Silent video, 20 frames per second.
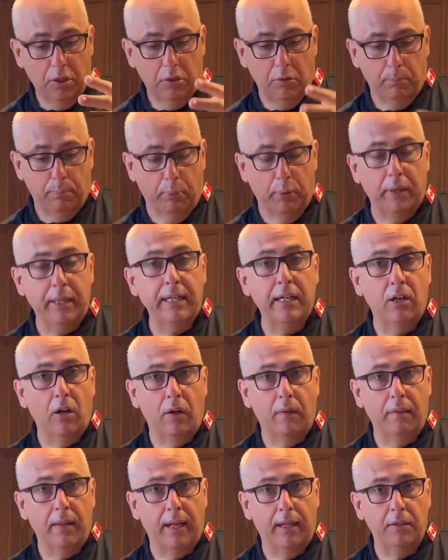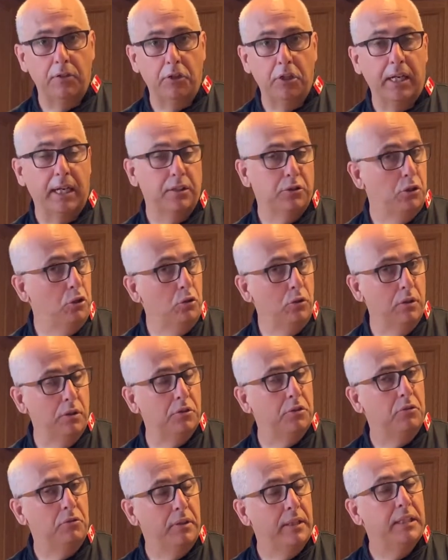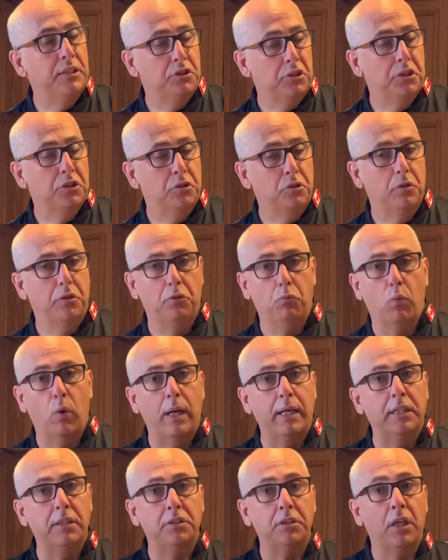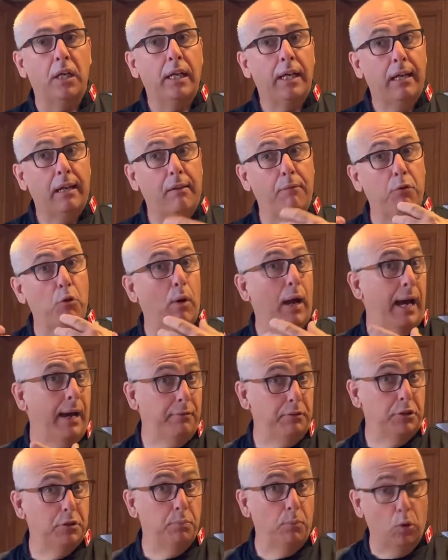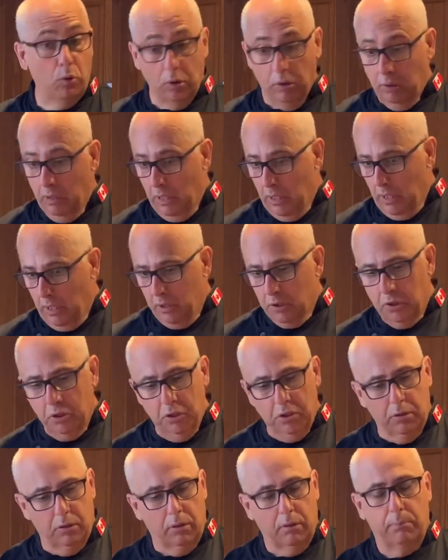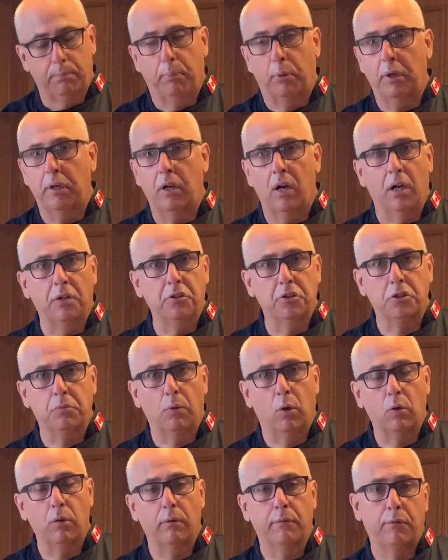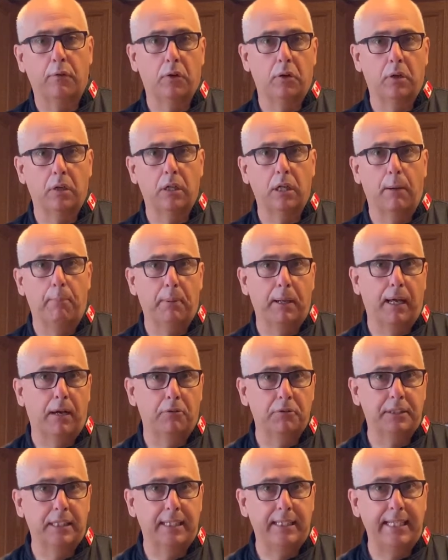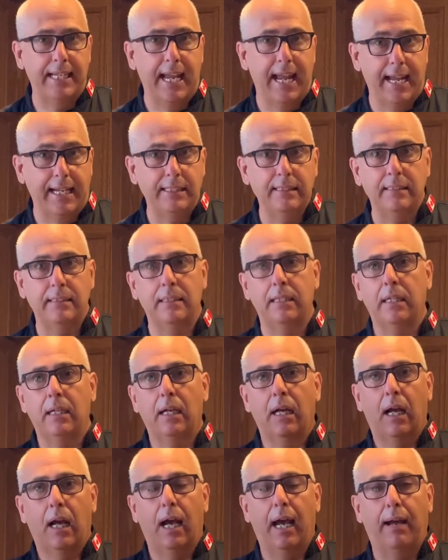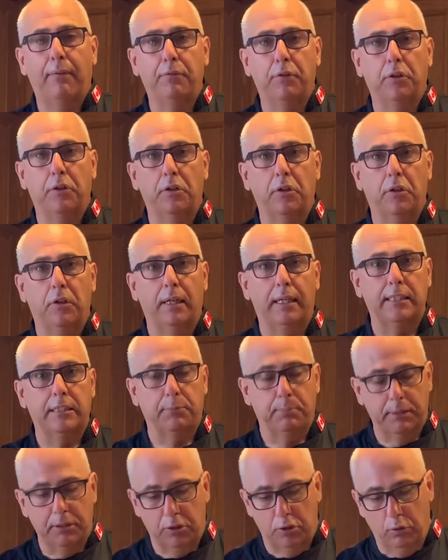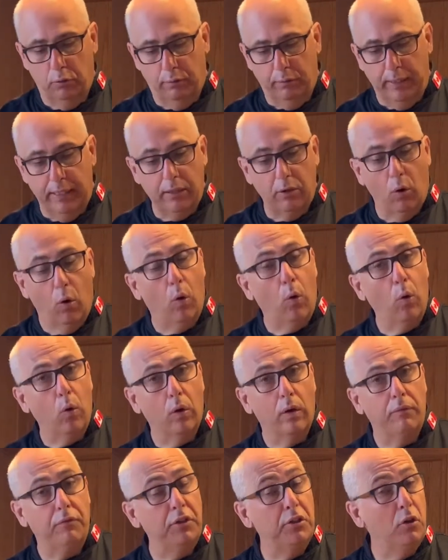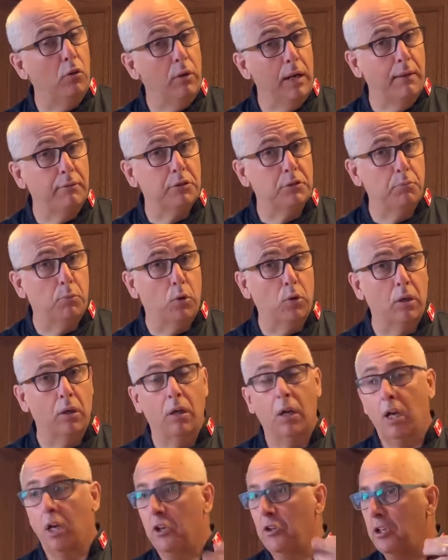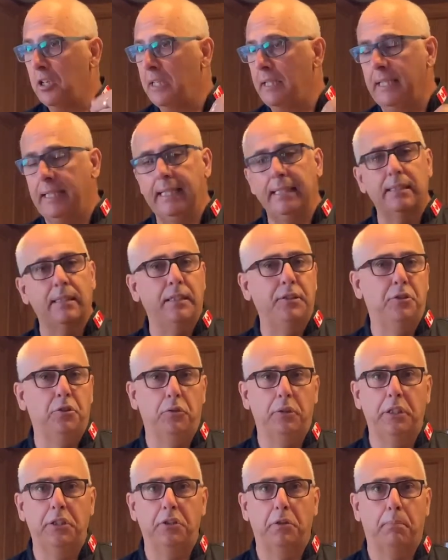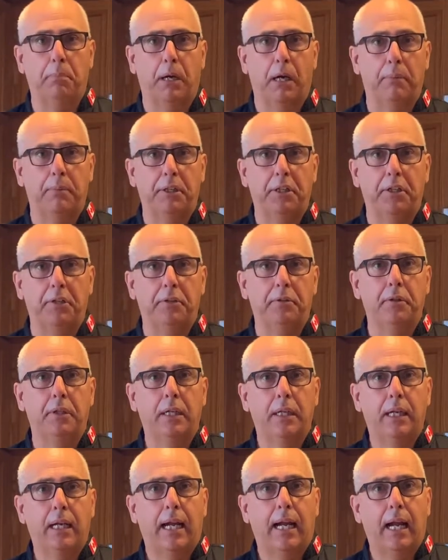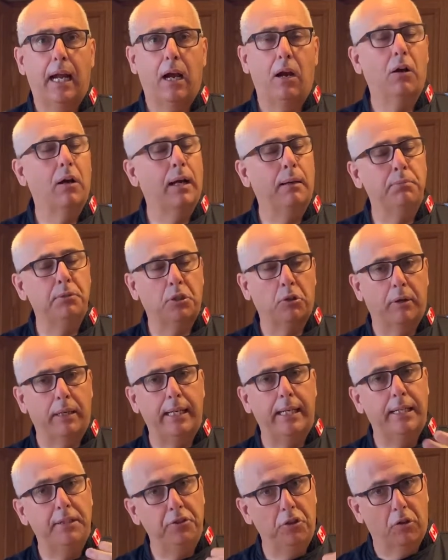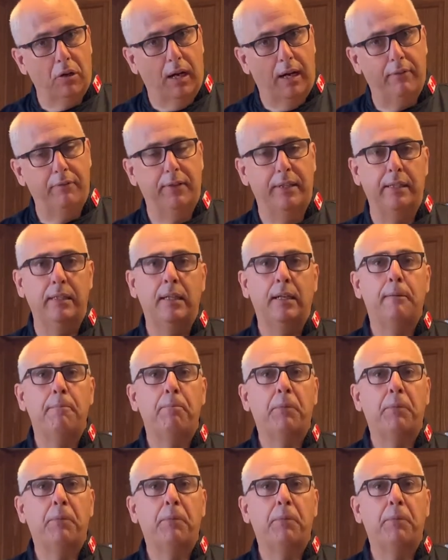putting it on that. You got two things you can do. One is if you have a smoker, put it on your smoker for a couple hours at the end after it's been sous vide. Or if you don't have a smoker, you can easily do it in your barbecue, or I'm sorry, in your oven